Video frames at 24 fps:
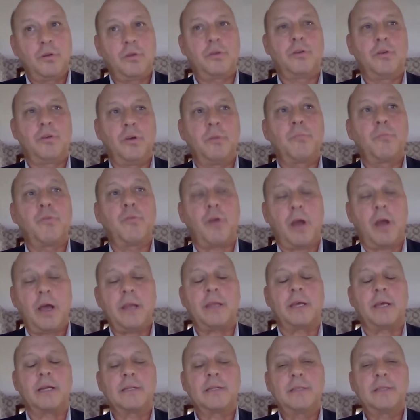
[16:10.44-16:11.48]
good
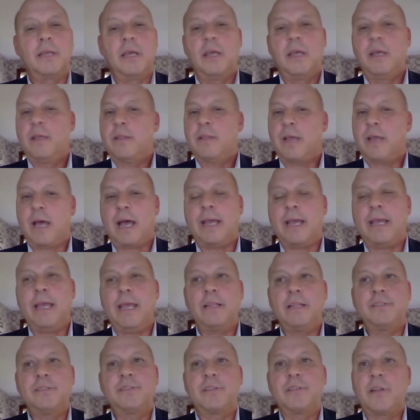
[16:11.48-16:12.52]
product, the high
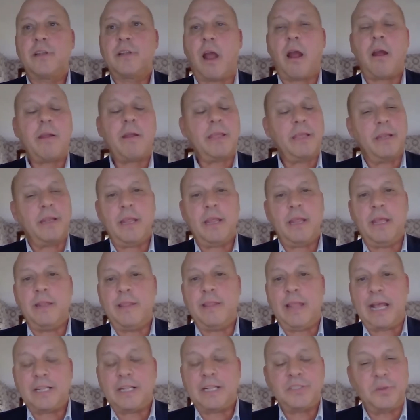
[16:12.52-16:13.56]
end's a target,
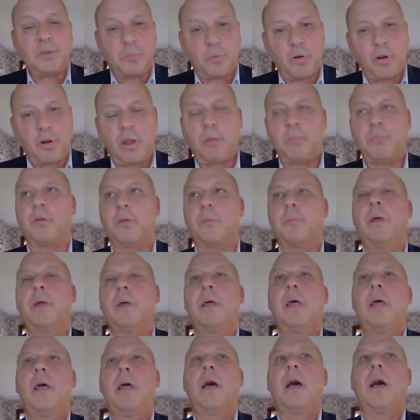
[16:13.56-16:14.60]
and that's a problem.
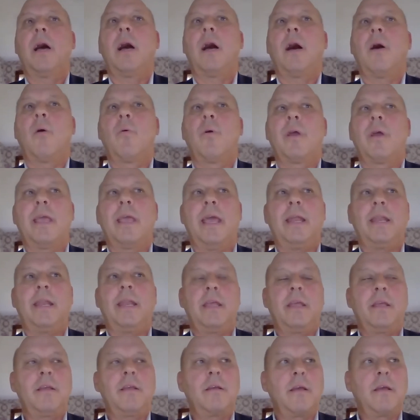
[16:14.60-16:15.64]
We're
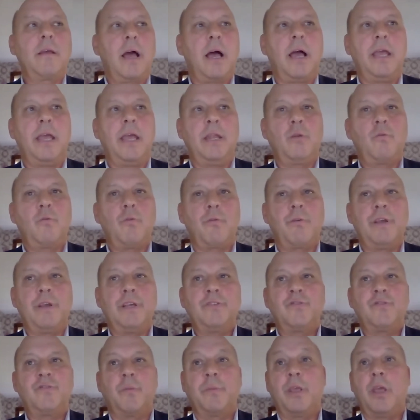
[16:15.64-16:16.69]
getting
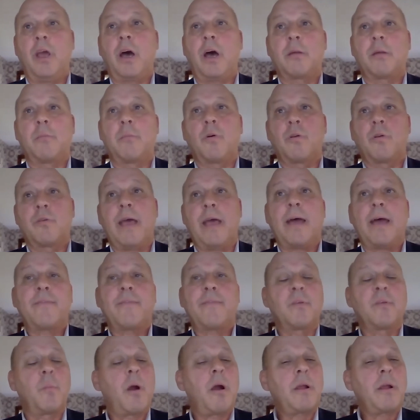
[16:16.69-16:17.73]
inquiries from the automotive
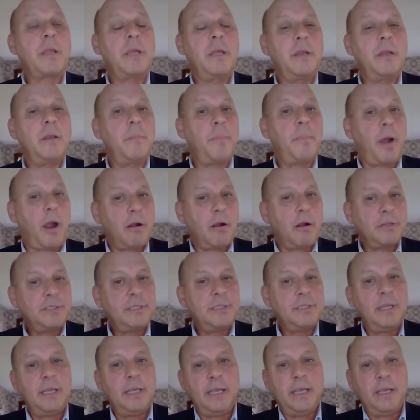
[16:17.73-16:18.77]
aftermarket
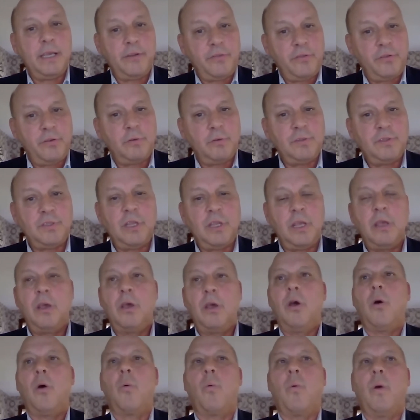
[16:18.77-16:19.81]
parts issues,
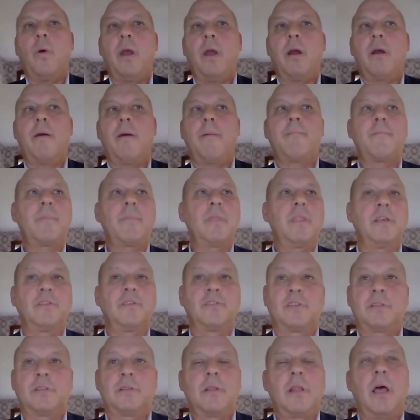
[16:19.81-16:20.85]
where
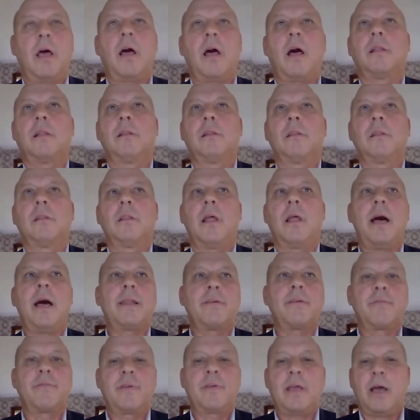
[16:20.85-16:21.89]
there's a
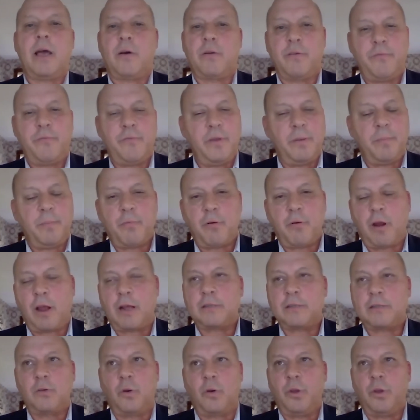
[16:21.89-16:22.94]
lot of counterfeit
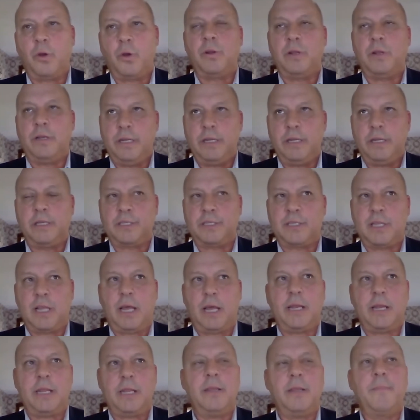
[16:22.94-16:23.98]
product. Toyota did a
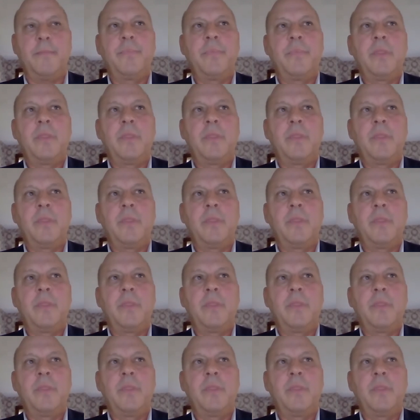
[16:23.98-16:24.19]
study,